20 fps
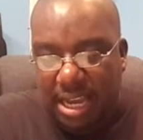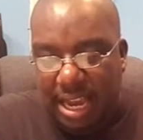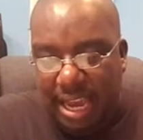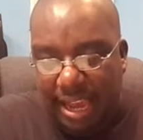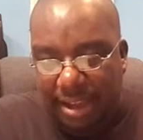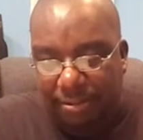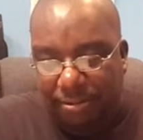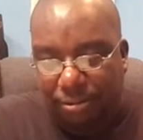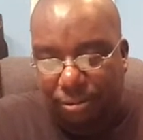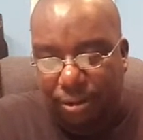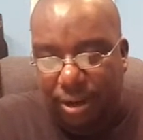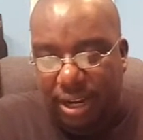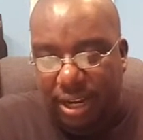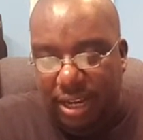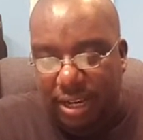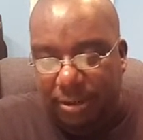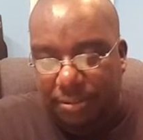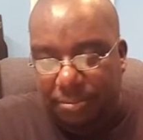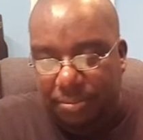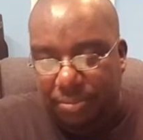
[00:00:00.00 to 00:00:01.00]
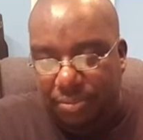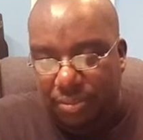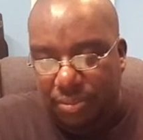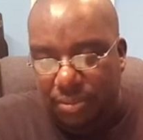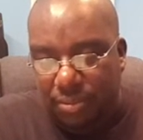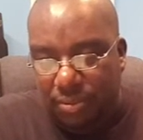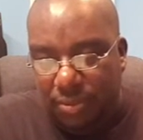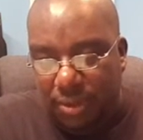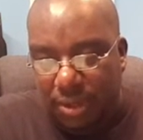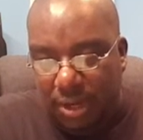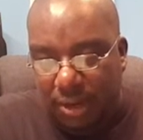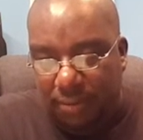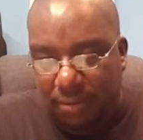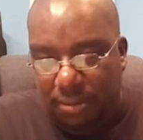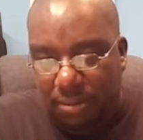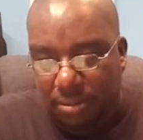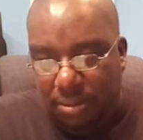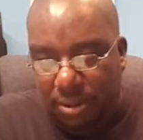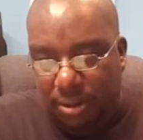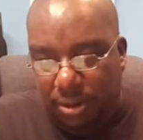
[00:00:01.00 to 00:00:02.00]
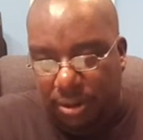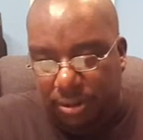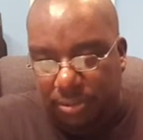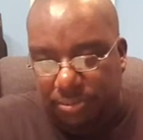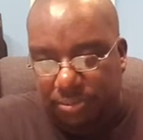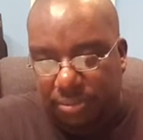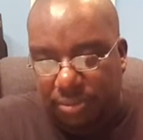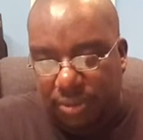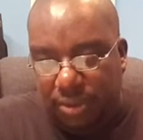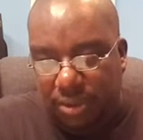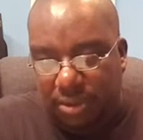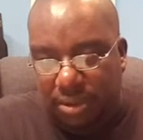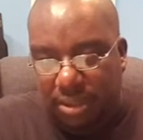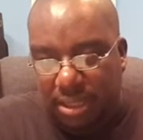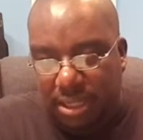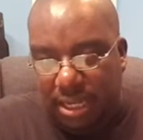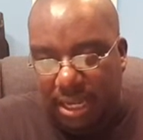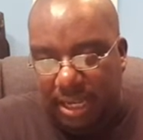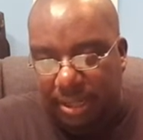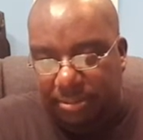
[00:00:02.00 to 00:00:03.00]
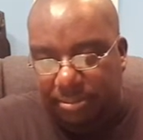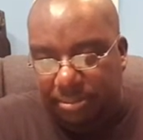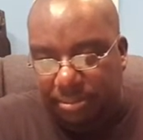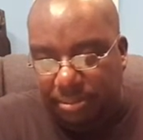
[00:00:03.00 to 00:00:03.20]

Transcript: a friend of the world. You see that?